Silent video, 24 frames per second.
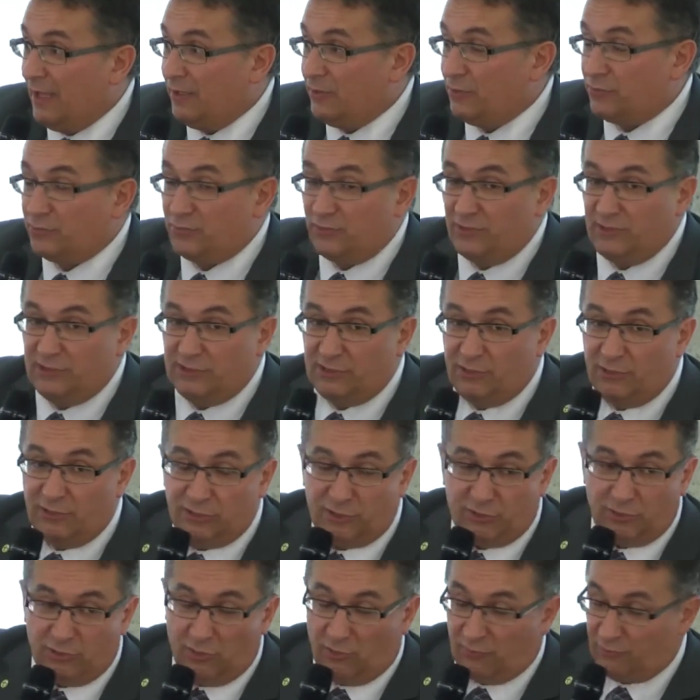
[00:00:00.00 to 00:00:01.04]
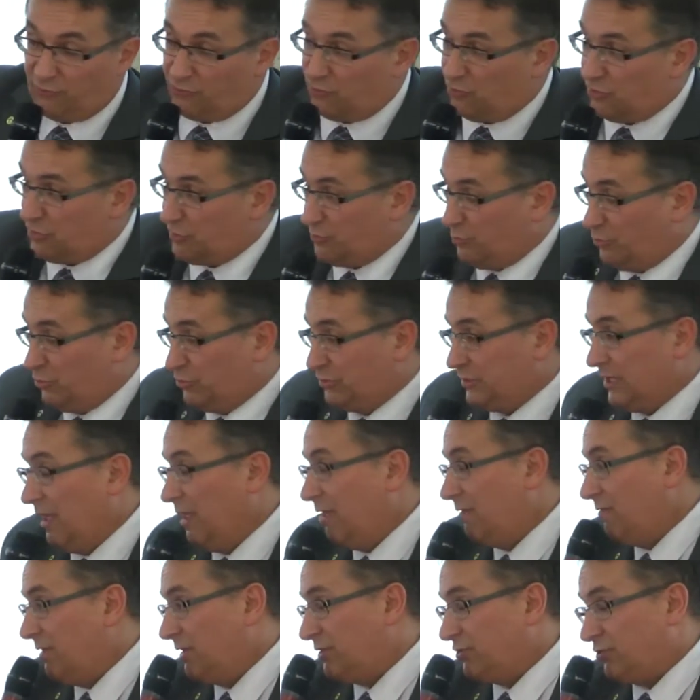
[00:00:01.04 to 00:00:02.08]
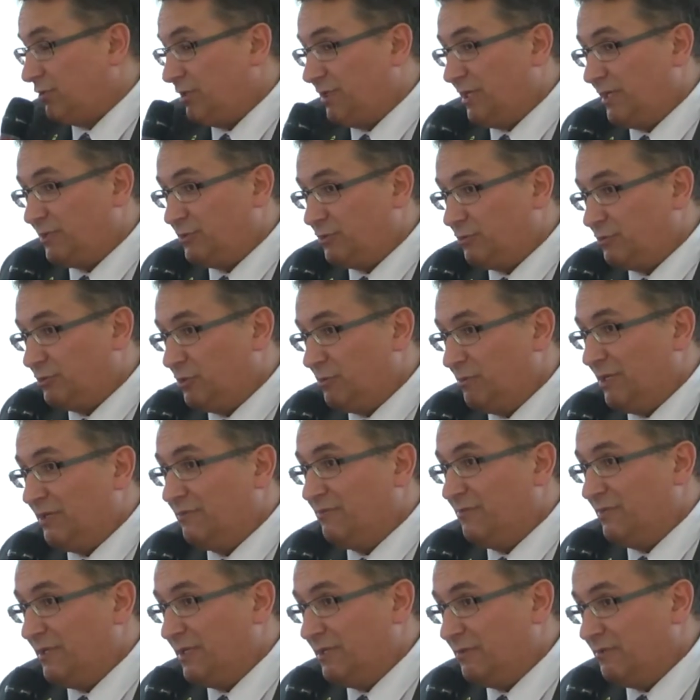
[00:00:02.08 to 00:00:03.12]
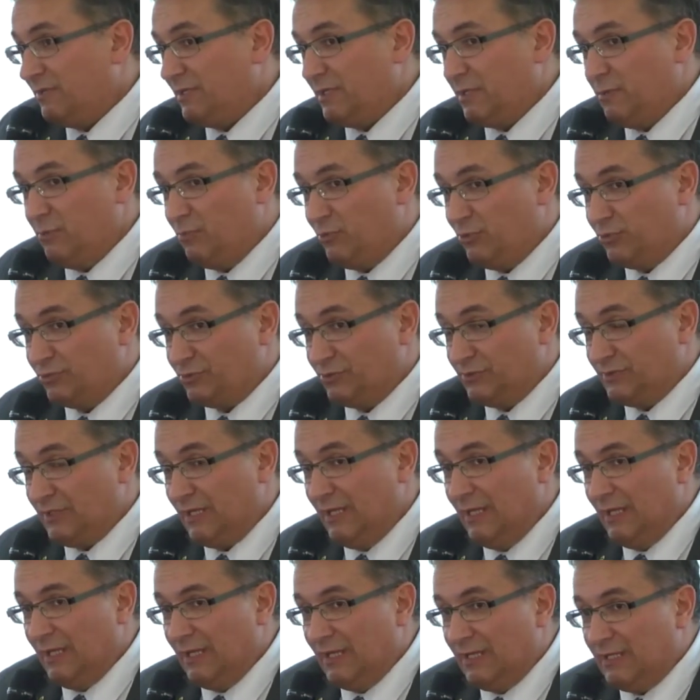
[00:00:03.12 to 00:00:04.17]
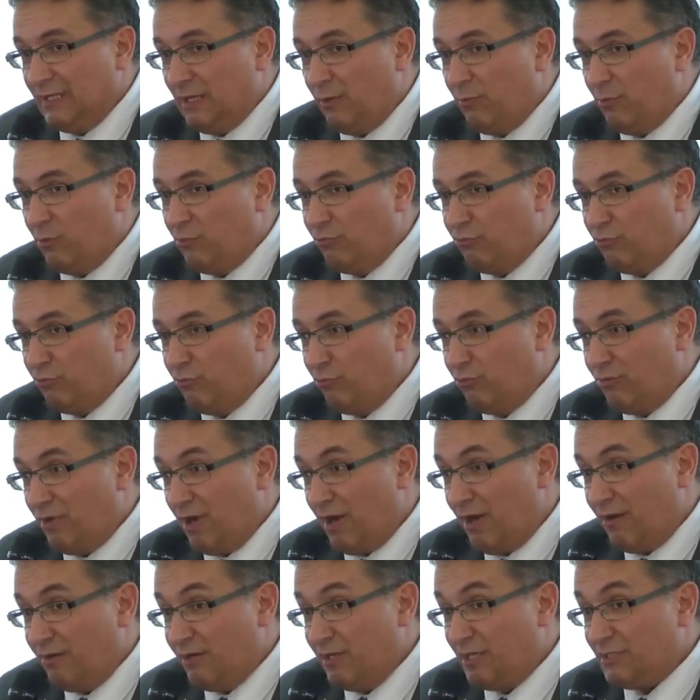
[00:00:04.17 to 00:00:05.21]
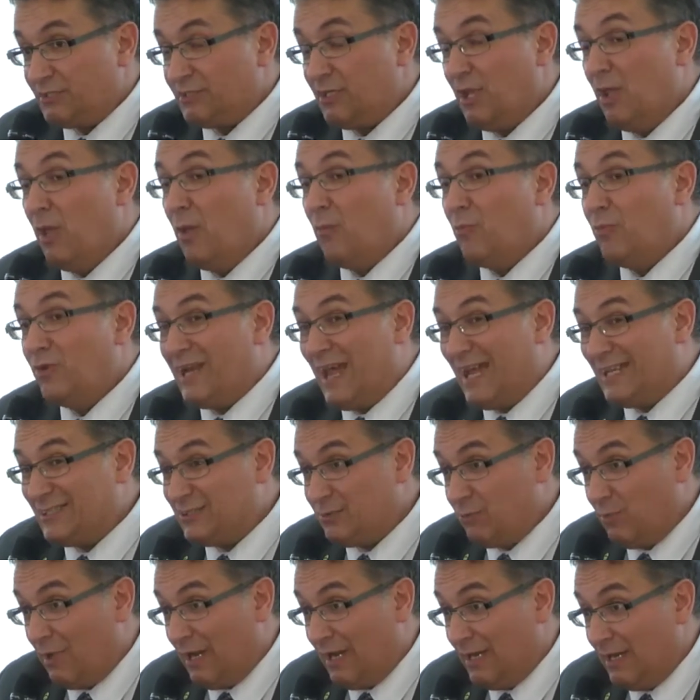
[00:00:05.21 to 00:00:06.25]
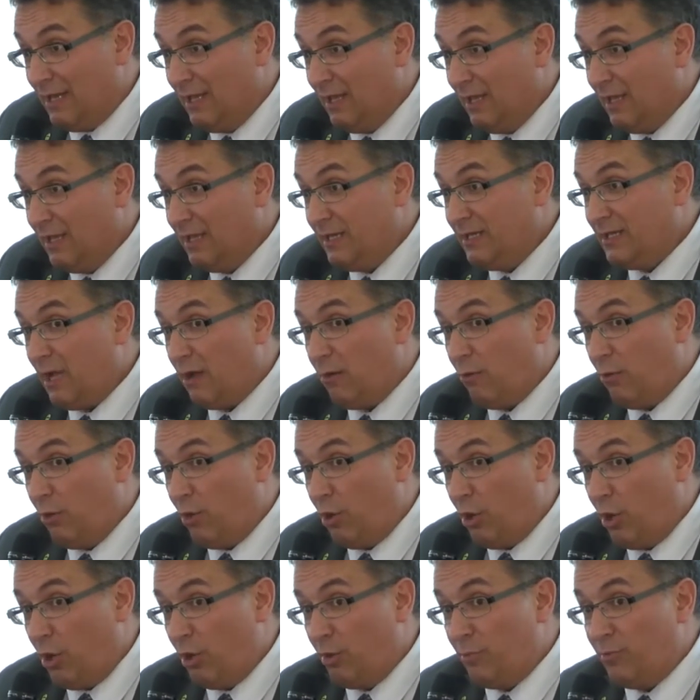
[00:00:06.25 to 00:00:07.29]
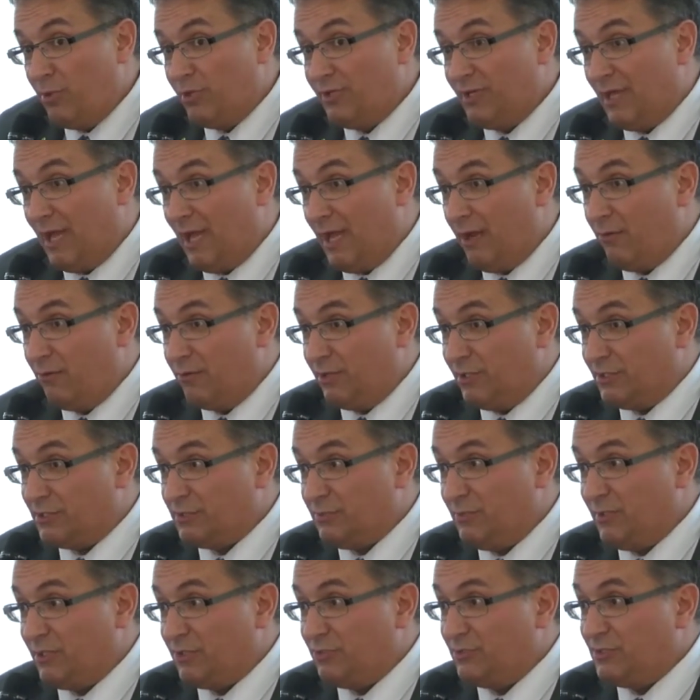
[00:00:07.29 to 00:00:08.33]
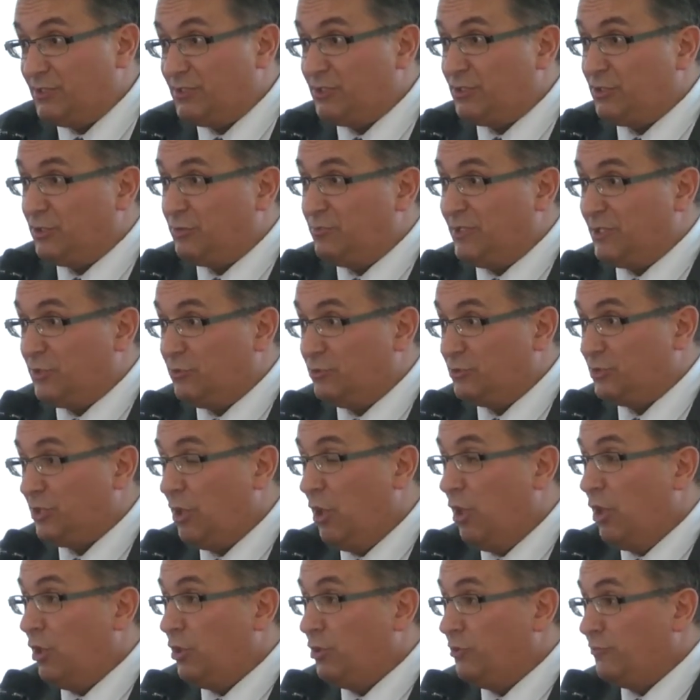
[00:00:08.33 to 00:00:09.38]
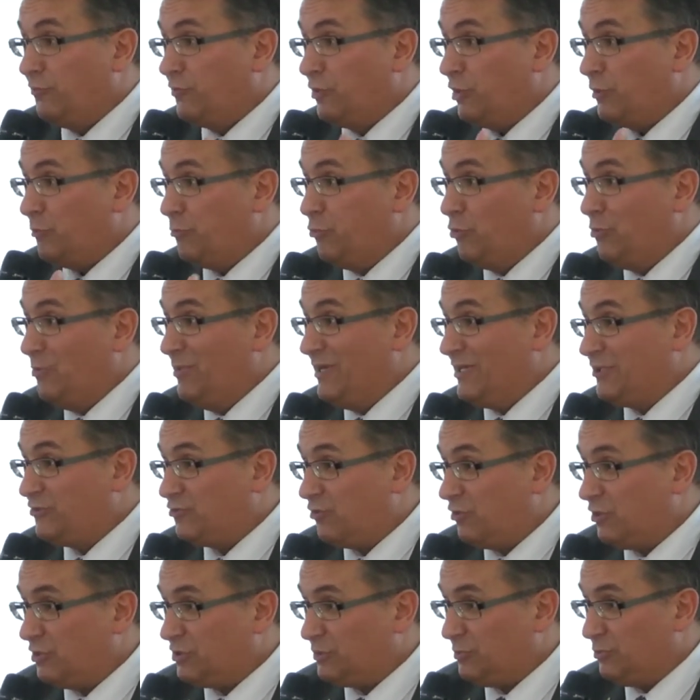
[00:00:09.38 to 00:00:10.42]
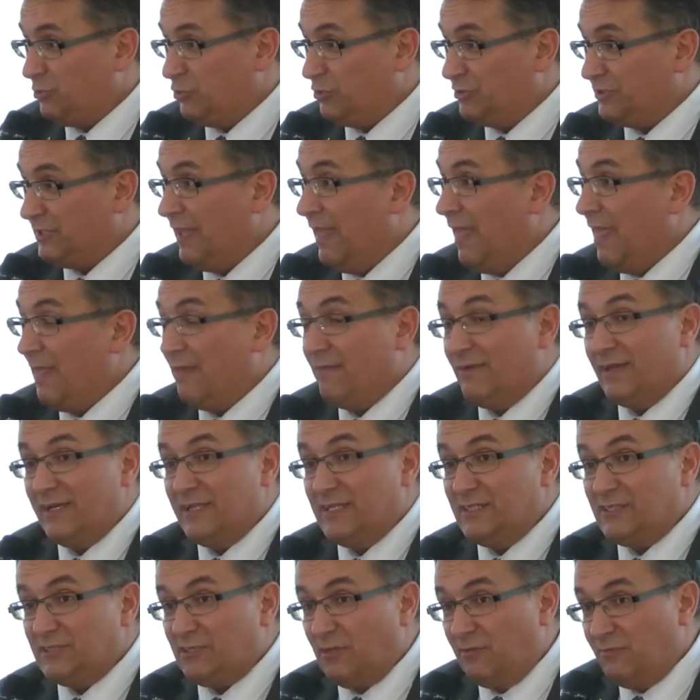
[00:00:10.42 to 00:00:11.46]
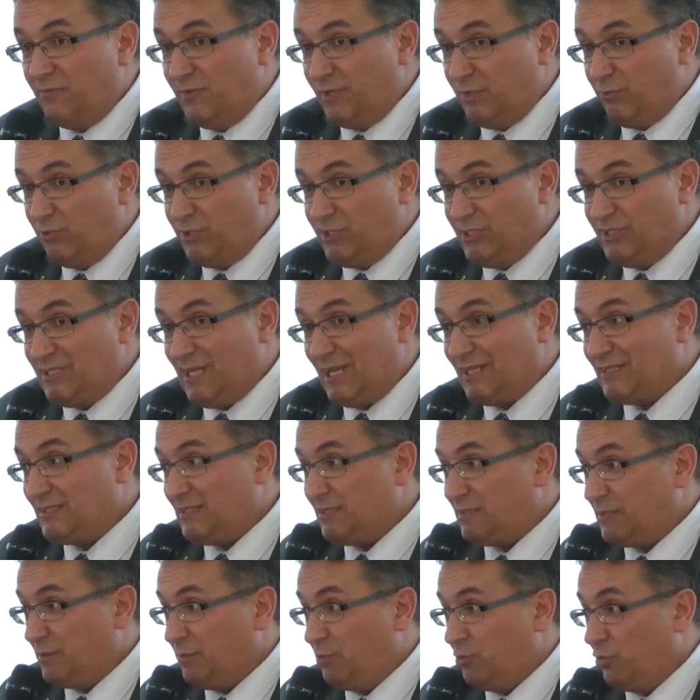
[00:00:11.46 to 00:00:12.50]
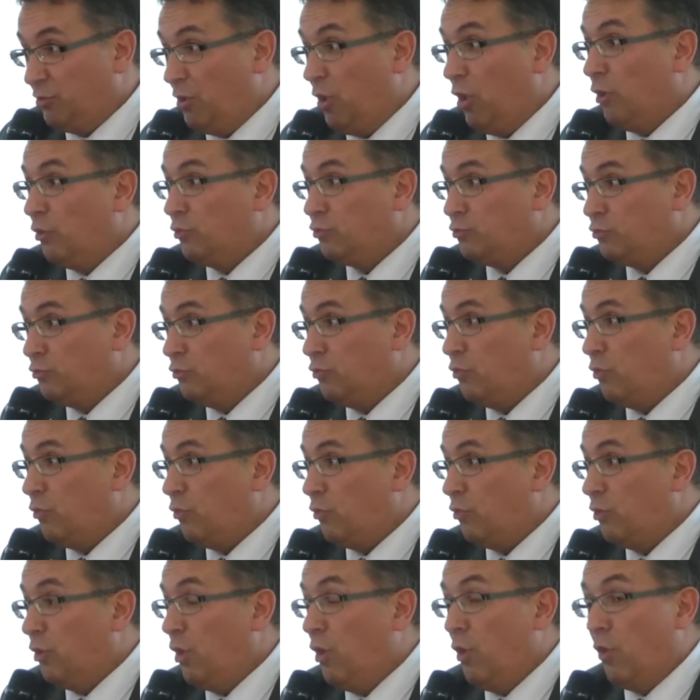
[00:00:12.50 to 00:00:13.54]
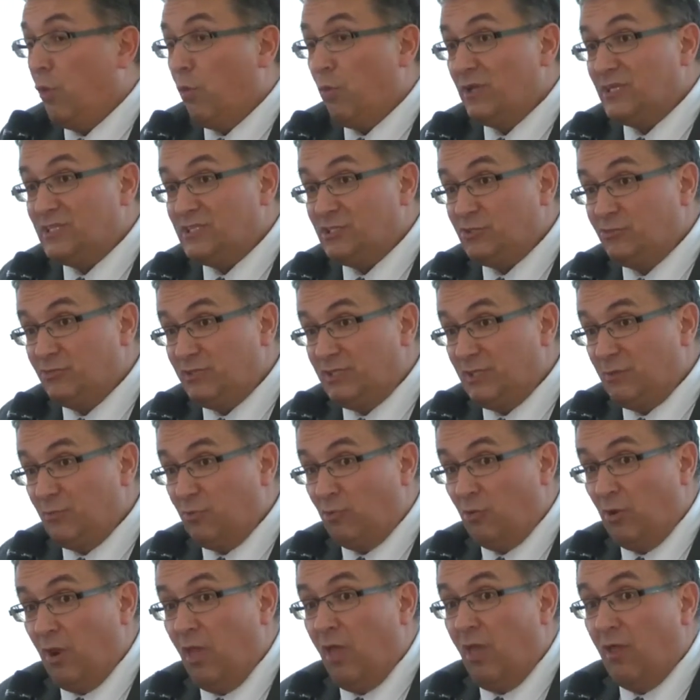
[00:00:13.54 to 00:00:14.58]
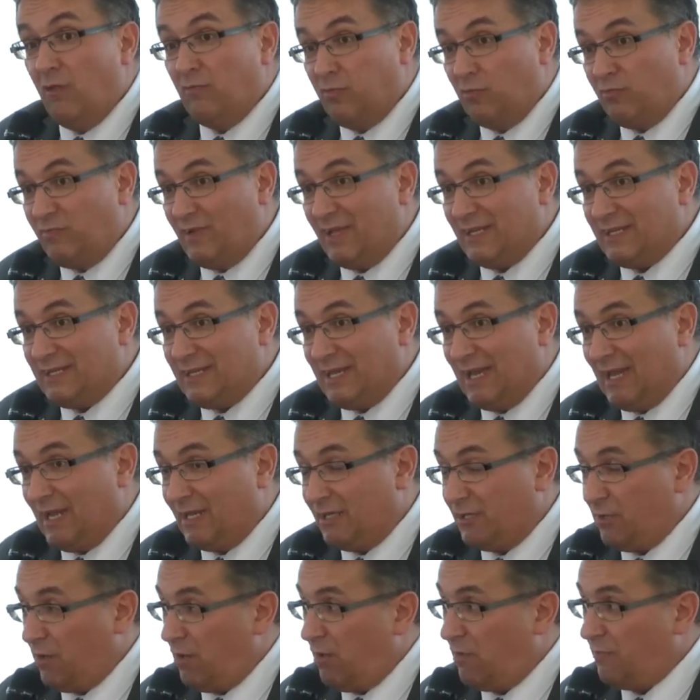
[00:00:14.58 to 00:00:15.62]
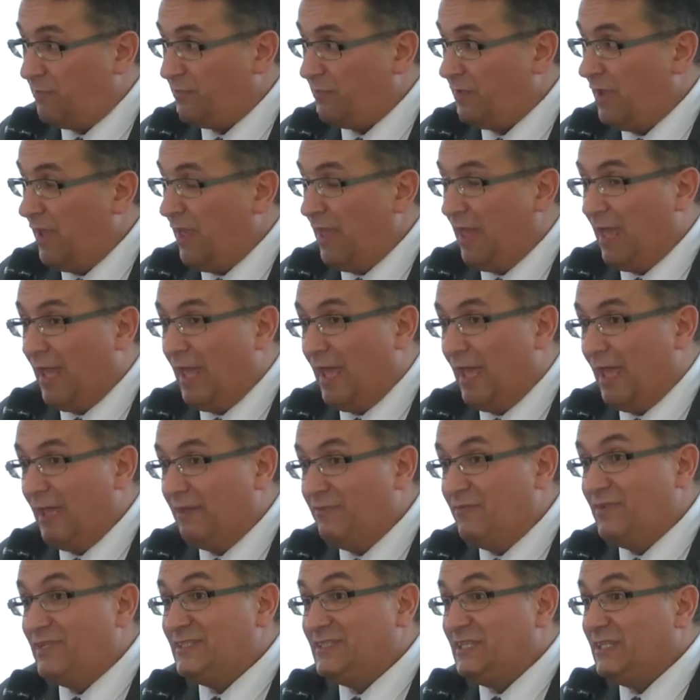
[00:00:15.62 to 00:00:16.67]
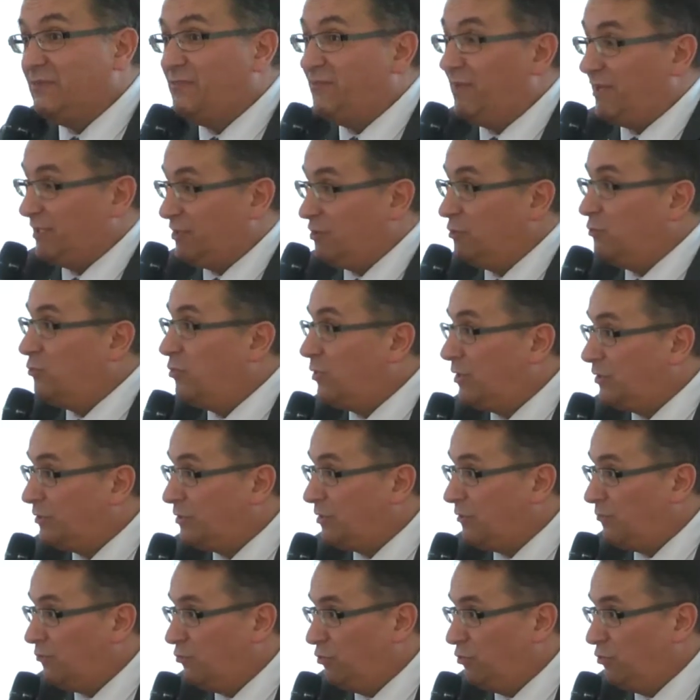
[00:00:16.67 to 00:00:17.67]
not only the issue of transport, but Rhoda talked about, very, very important in our rural areas, but as well in our urban areas, because it's not because you've got public transport that is something which is accessible to all or is suitable for that kind of visit that you want